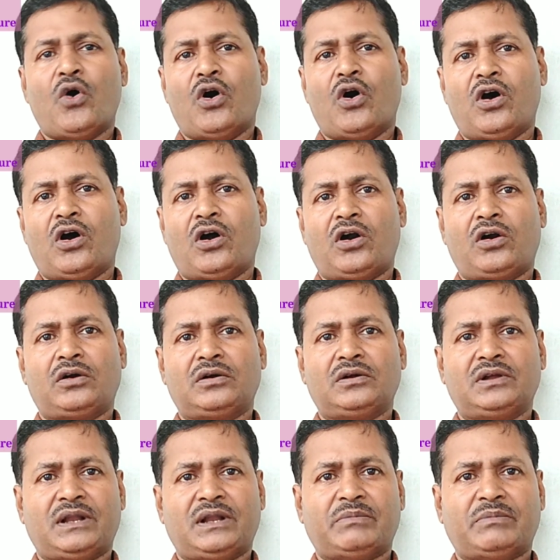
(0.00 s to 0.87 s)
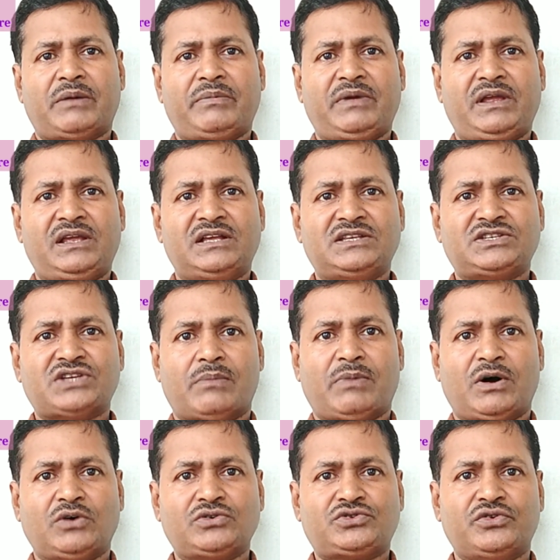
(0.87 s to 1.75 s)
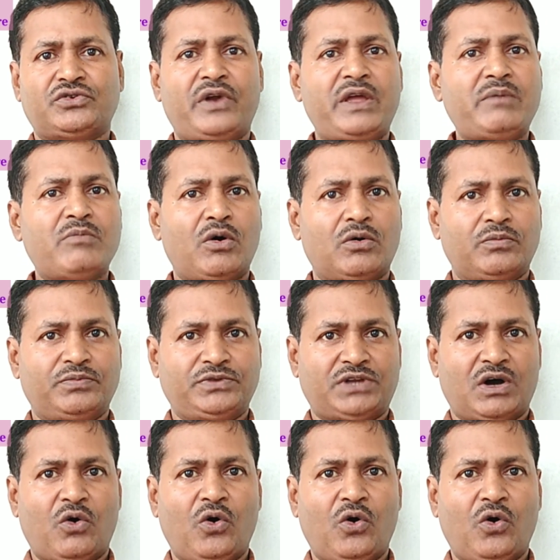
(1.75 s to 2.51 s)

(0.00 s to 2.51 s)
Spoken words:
or number B, is about to remove